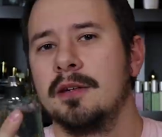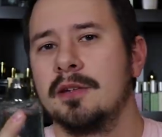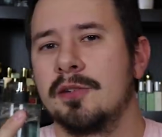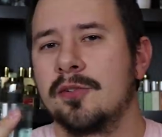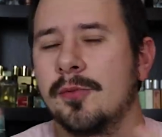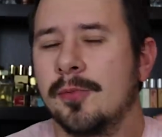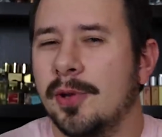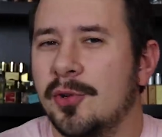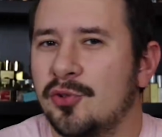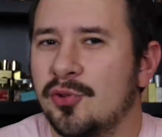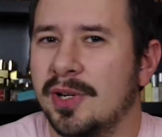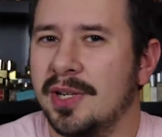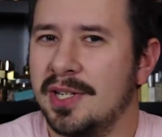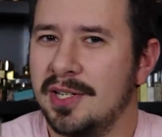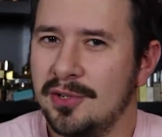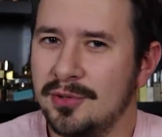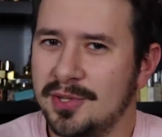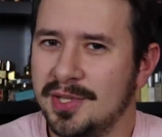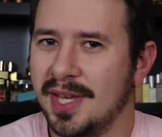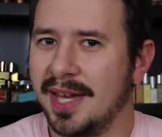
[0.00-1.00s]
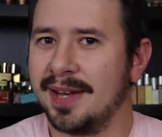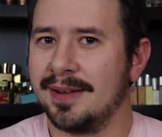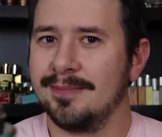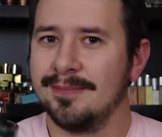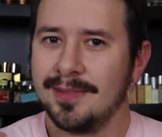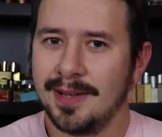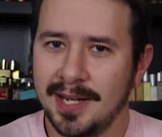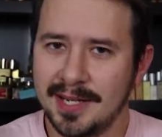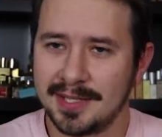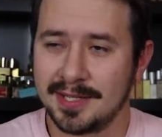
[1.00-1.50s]
So I'm not trying to use
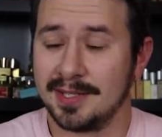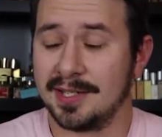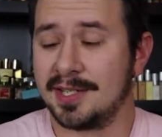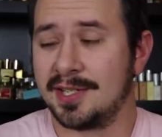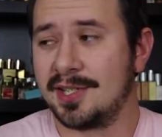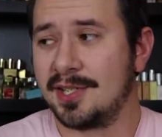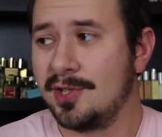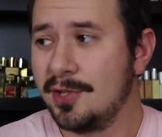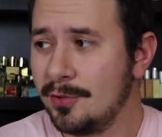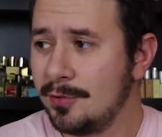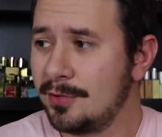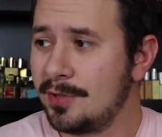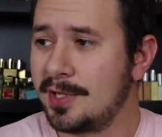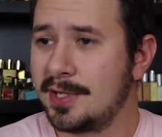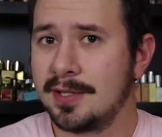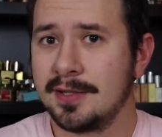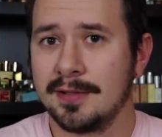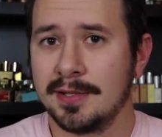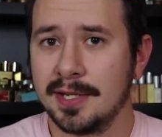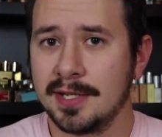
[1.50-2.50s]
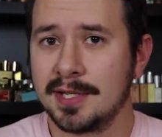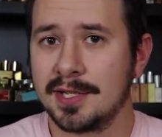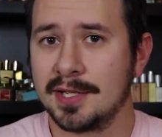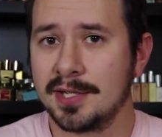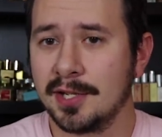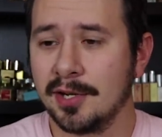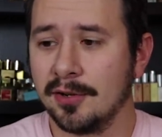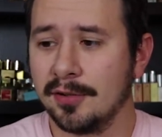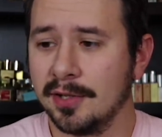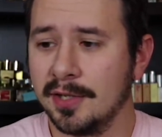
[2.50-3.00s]
that as an excuse
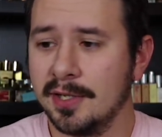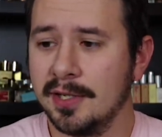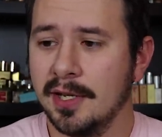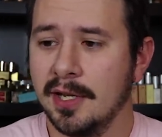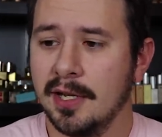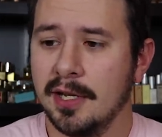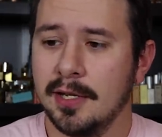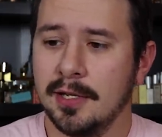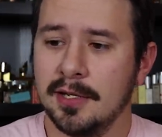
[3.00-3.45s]
necessarily,